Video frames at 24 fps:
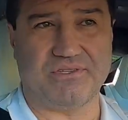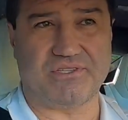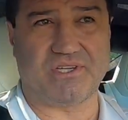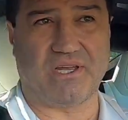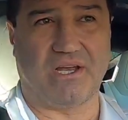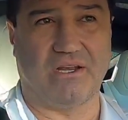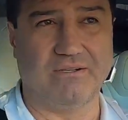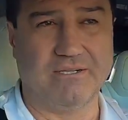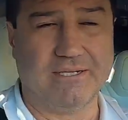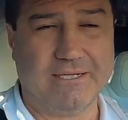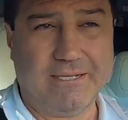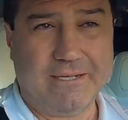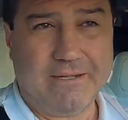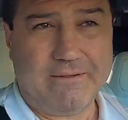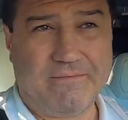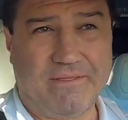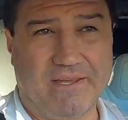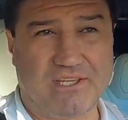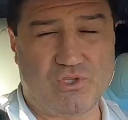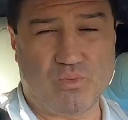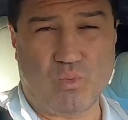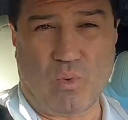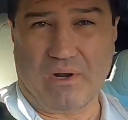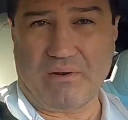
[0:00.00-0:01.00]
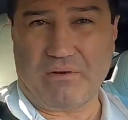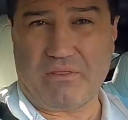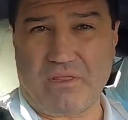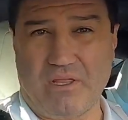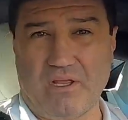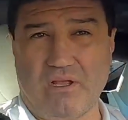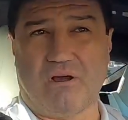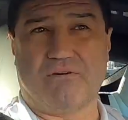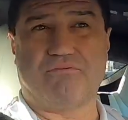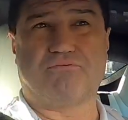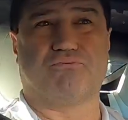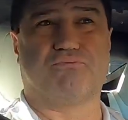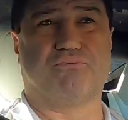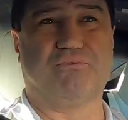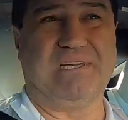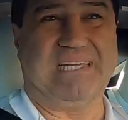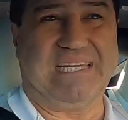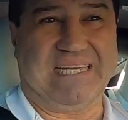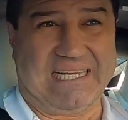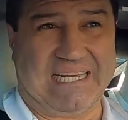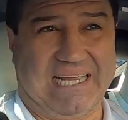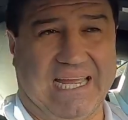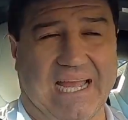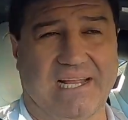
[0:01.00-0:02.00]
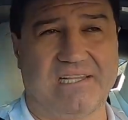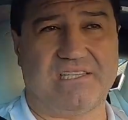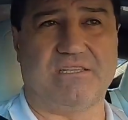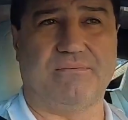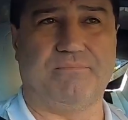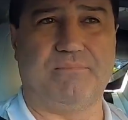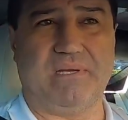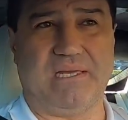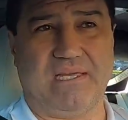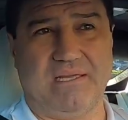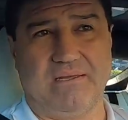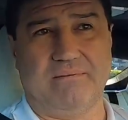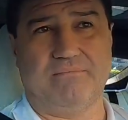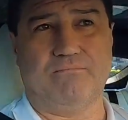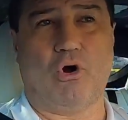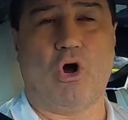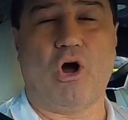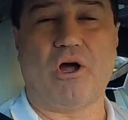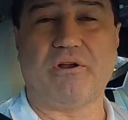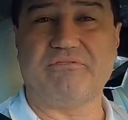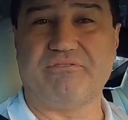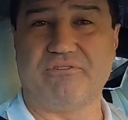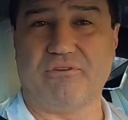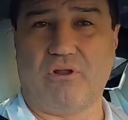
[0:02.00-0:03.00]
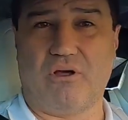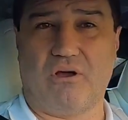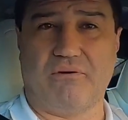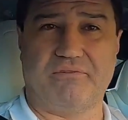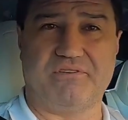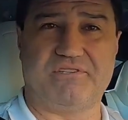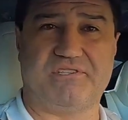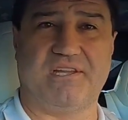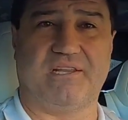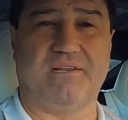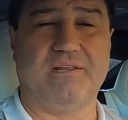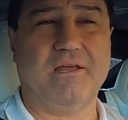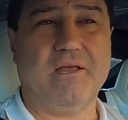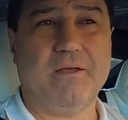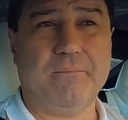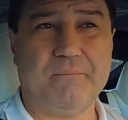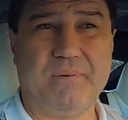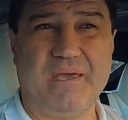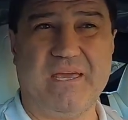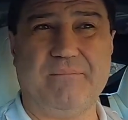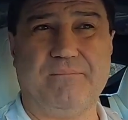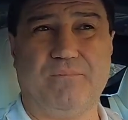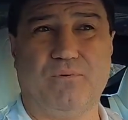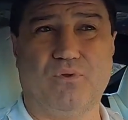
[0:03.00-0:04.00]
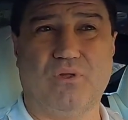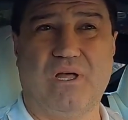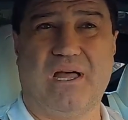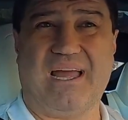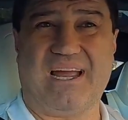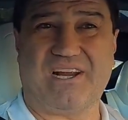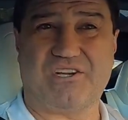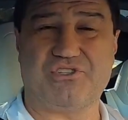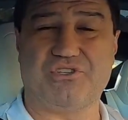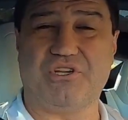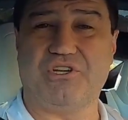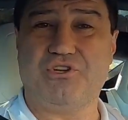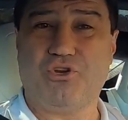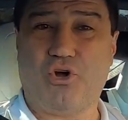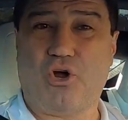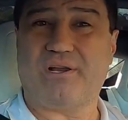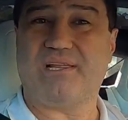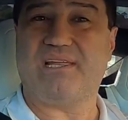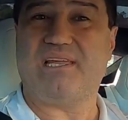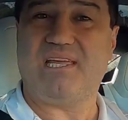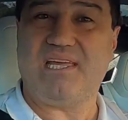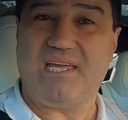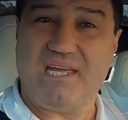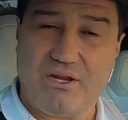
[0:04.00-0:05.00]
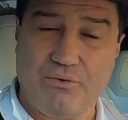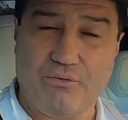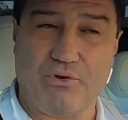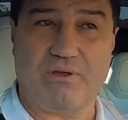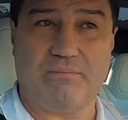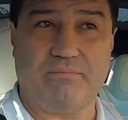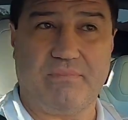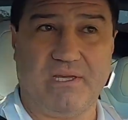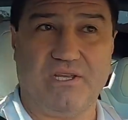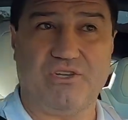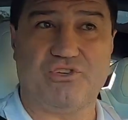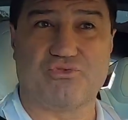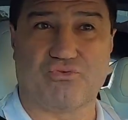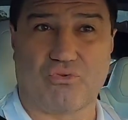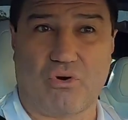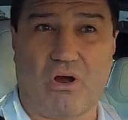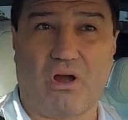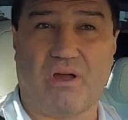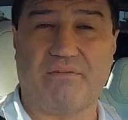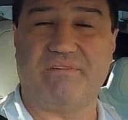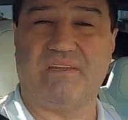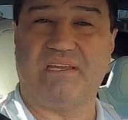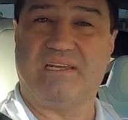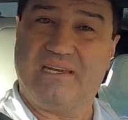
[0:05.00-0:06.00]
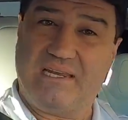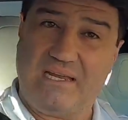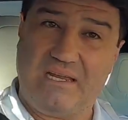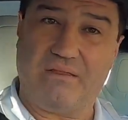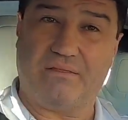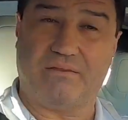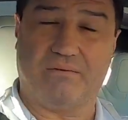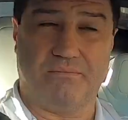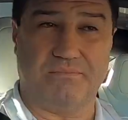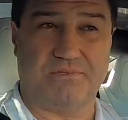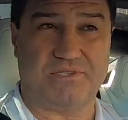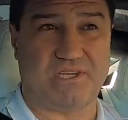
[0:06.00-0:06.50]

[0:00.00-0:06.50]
So that's one thing I've really had to be mindful of, is that people actually not hearing me driving near them.